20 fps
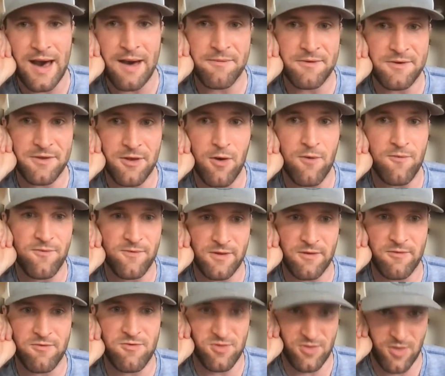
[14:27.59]
I would go for
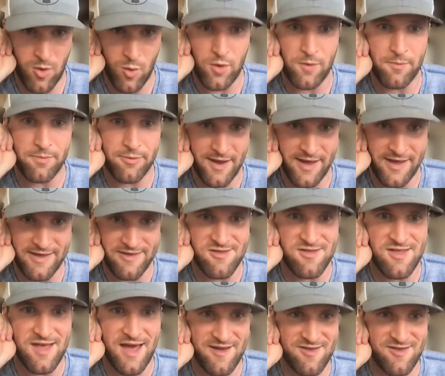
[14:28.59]
those lower priced